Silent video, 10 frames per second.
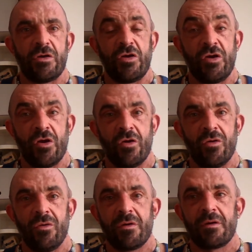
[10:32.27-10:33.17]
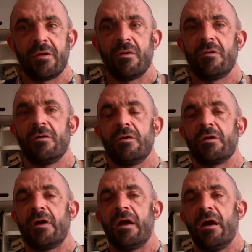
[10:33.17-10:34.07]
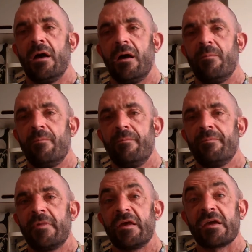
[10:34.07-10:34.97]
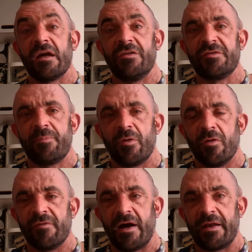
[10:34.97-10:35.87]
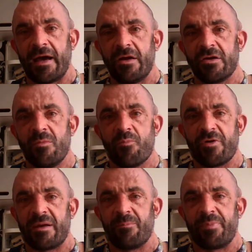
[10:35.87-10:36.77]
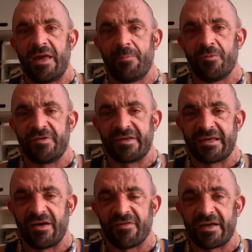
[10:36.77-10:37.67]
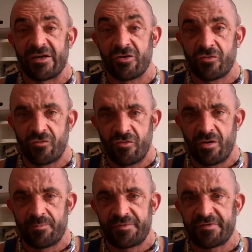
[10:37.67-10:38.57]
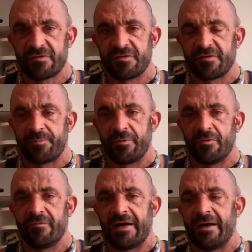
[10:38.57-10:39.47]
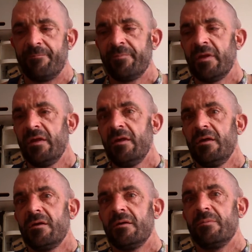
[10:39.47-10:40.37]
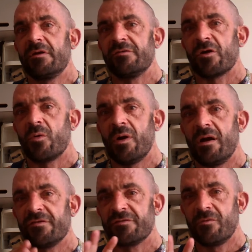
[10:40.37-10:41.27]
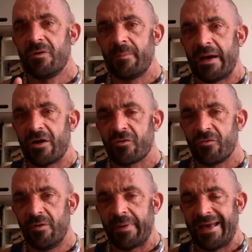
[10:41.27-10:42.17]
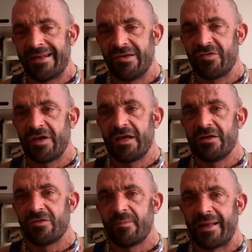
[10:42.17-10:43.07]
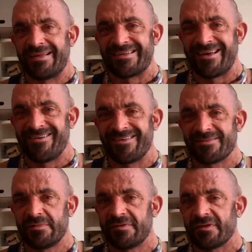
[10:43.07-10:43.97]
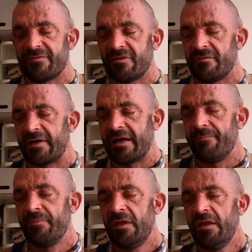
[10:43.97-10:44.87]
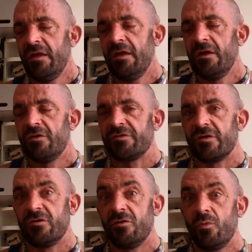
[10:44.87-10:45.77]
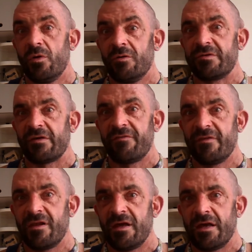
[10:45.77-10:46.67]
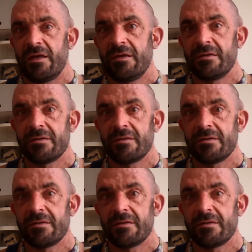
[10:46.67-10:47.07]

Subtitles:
you can support that and how you can bring people together in groups to support that. Because Aquarius is all about group energy and humanitarianism and stuff like that. So you will definitely